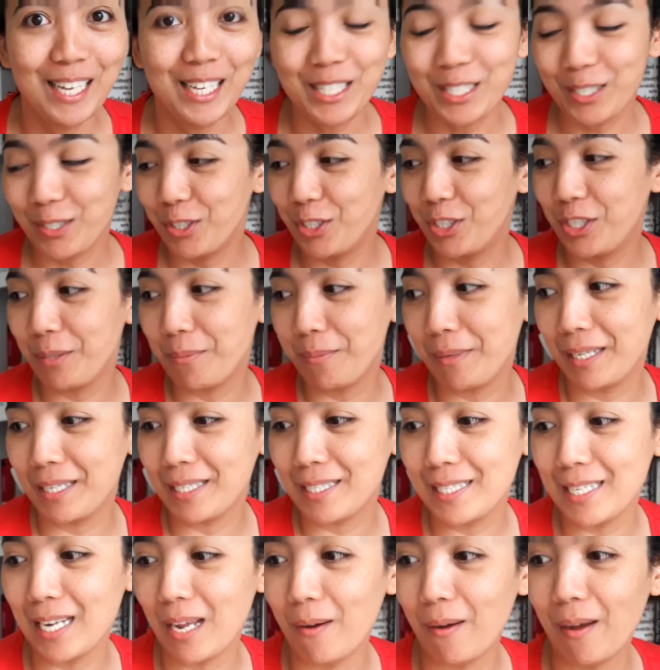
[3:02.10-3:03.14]
So Jimmy
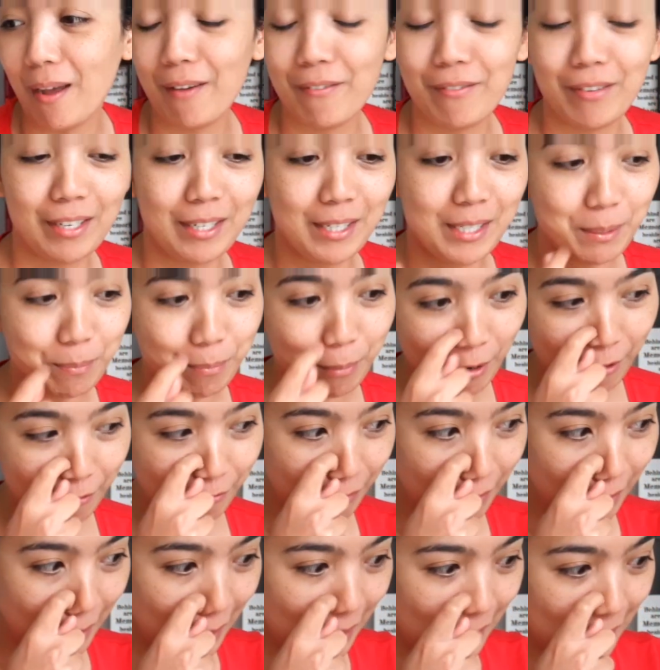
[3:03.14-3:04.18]
is now having his
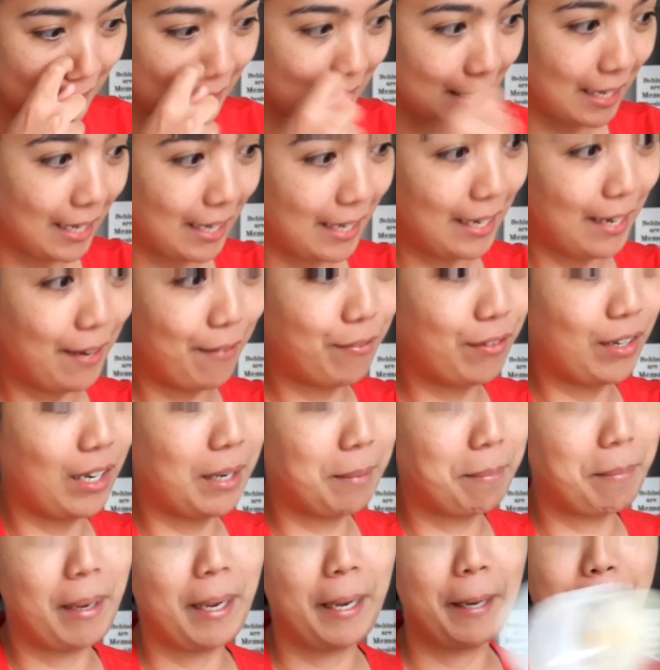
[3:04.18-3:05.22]
breakfast and I've
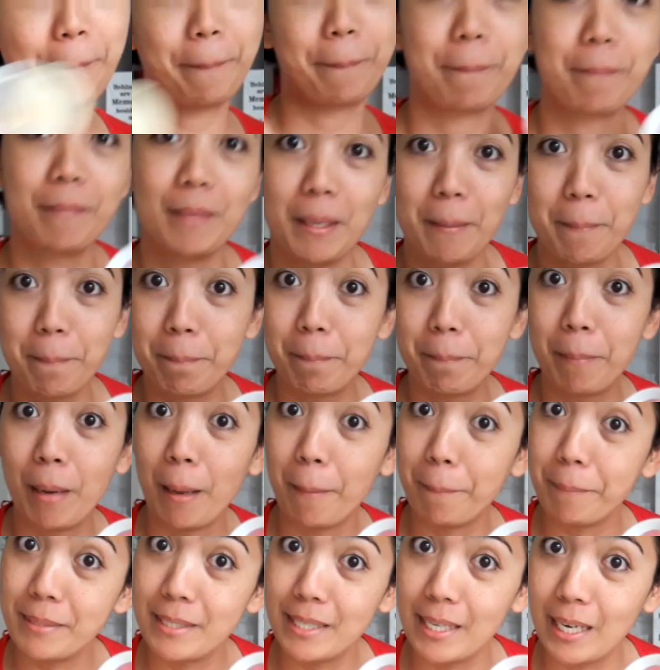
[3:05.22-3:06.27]
got my
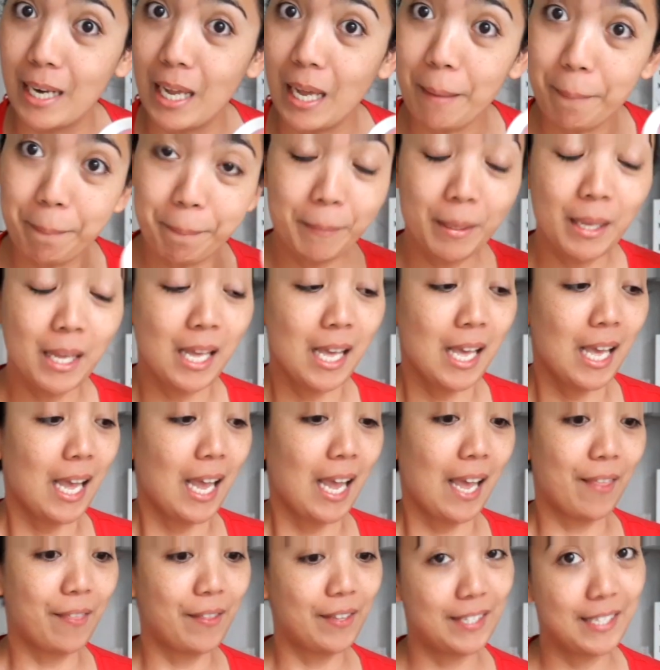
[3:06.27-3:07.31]
pump set up
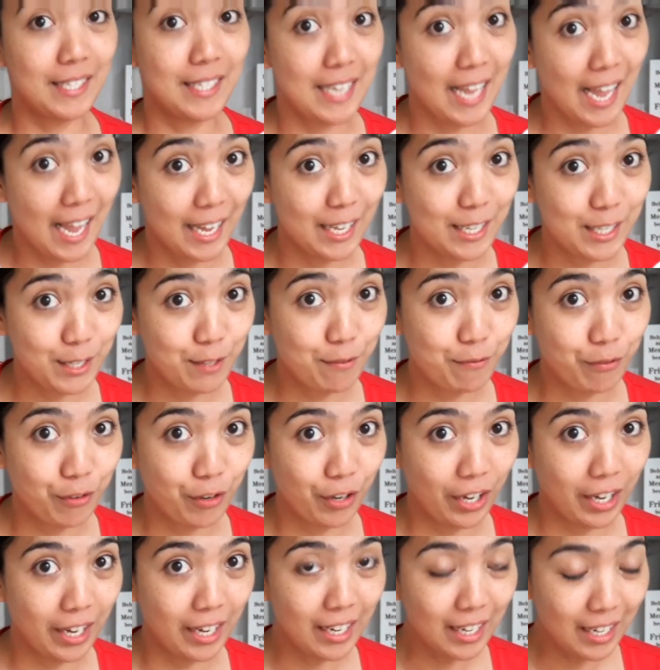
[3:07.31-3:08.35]
and this is
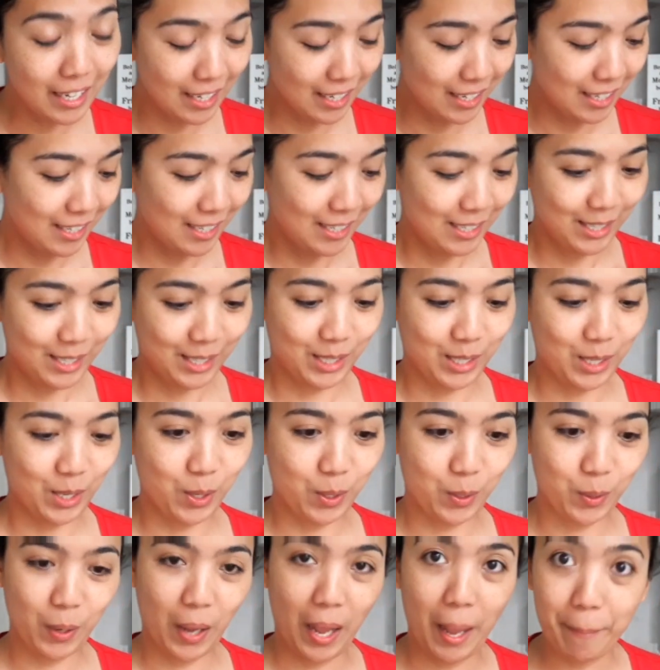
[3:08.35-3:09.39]
hands-free. So
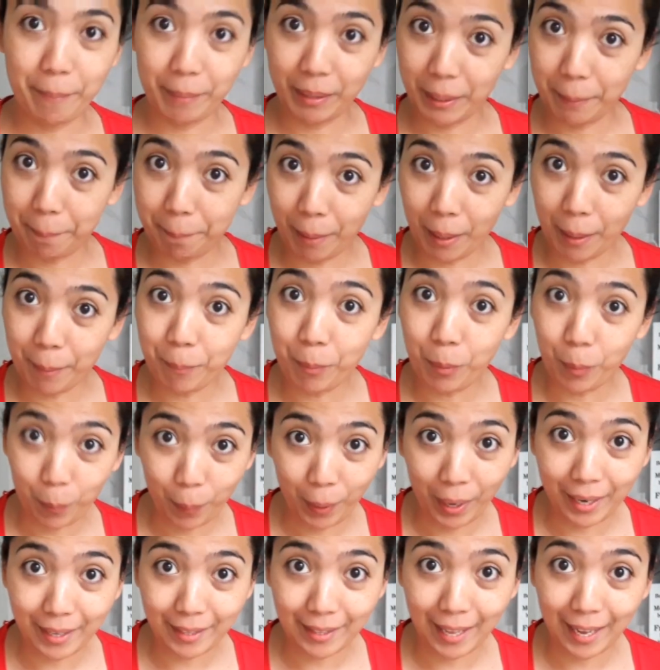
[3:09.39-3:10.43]
I'm gonna pump
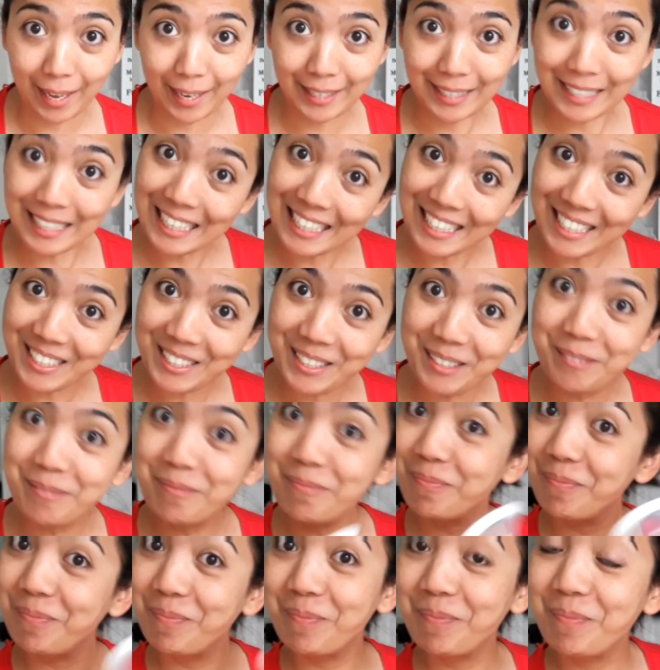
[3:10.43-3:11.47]
while I eat.
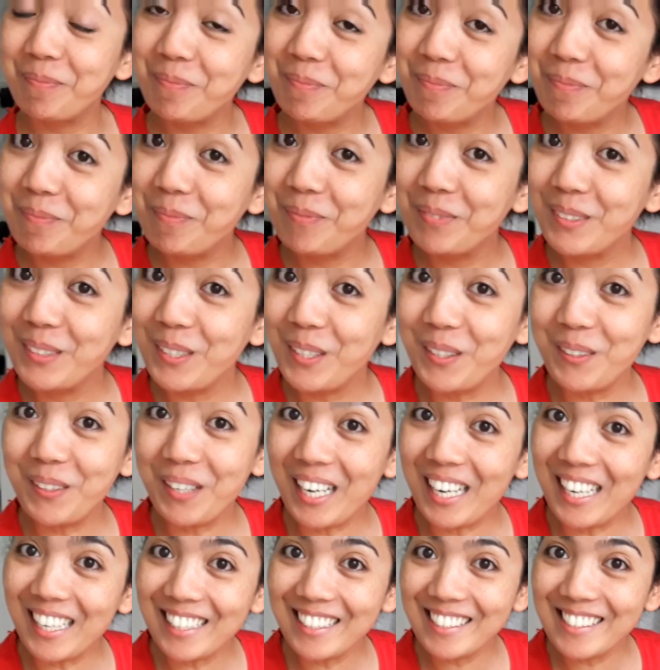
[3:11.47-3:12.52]
All
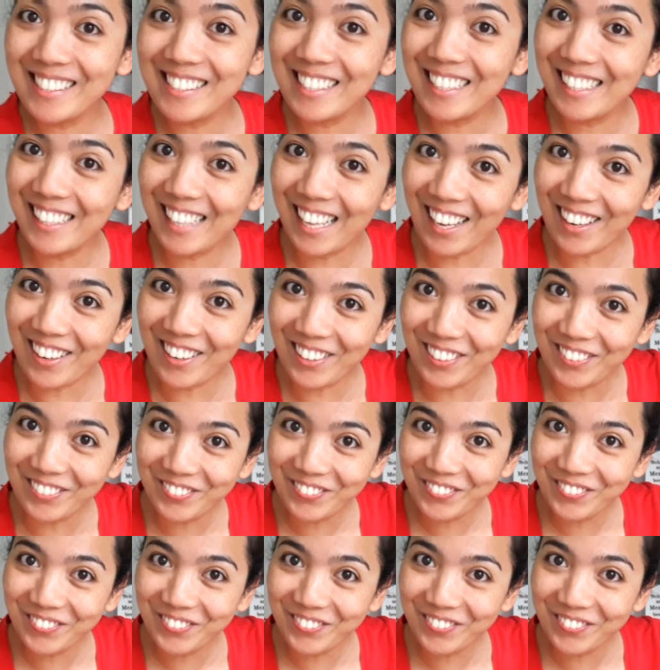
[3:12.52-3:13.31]
right, see you later.